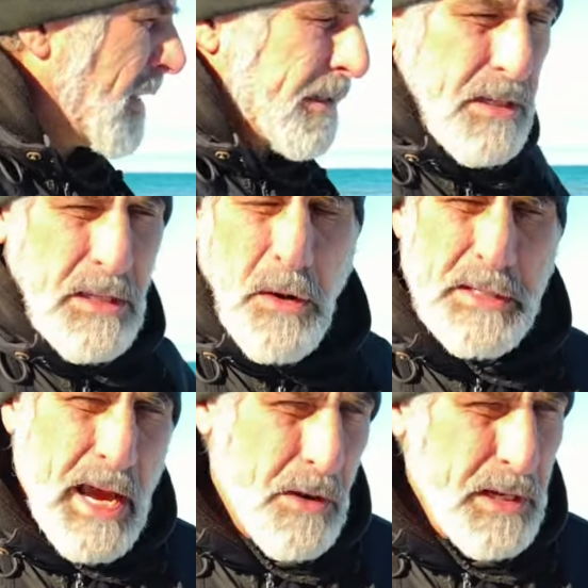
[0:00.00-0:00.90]
like to slow it
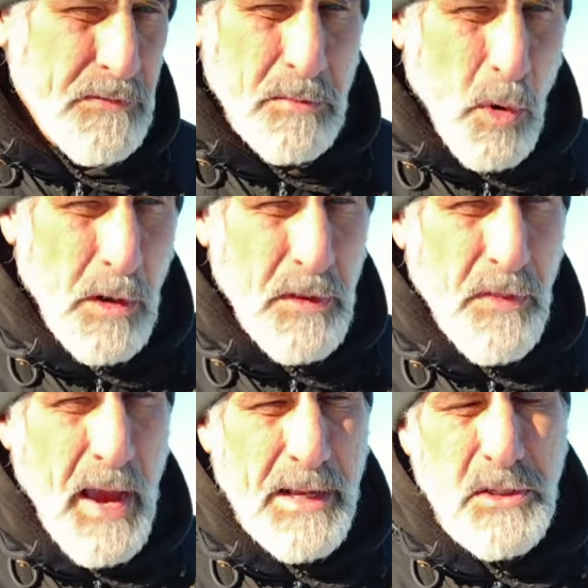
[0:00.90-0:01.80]
down even more than
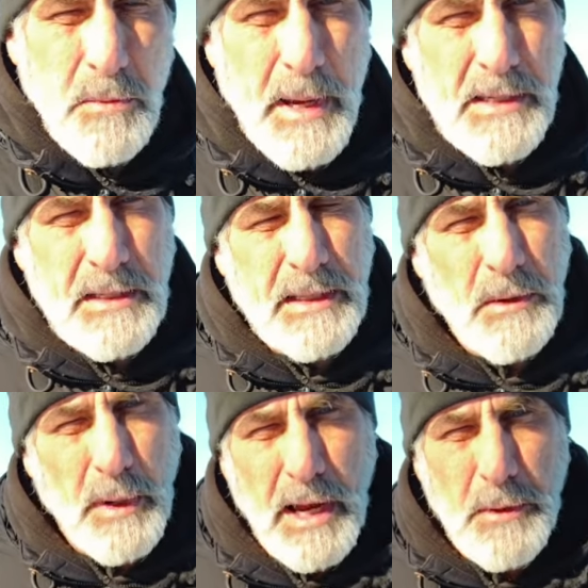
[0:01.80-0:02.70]
that. So basically
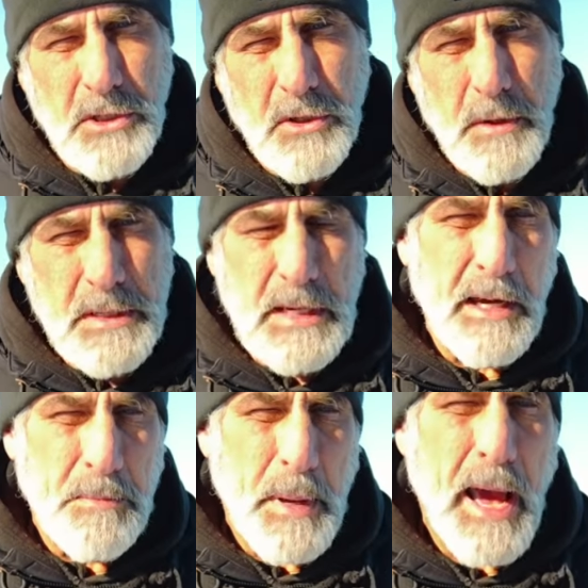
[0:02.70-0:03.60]
what I would do is
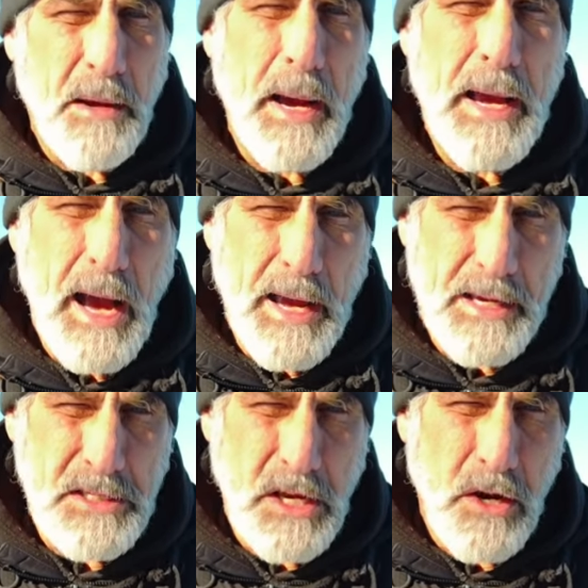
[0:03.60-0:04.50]
cut back my
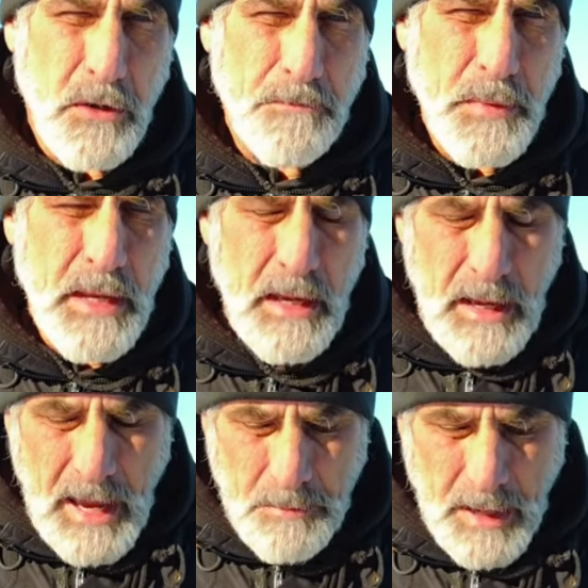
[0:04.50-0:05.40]
ISO.
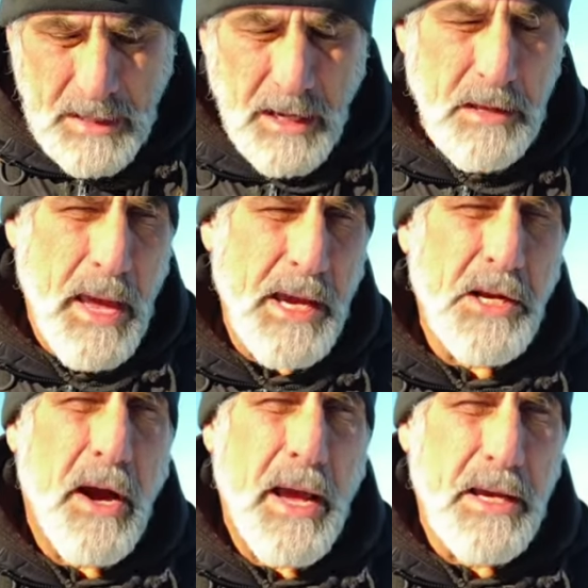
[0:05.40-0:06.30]
And by cutting back
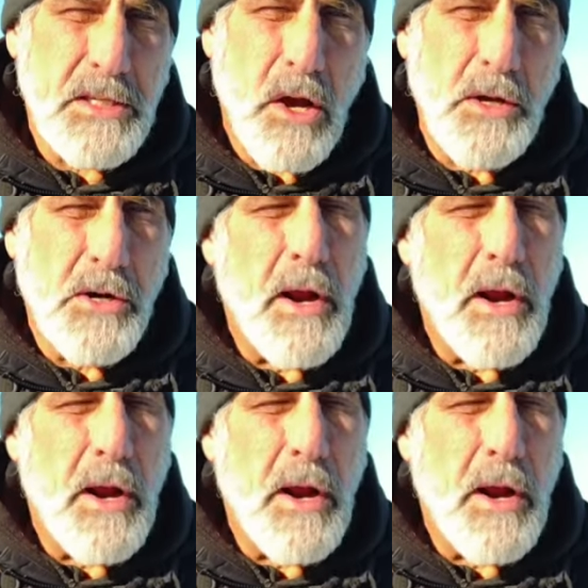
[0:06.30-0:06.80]
your ISO, you're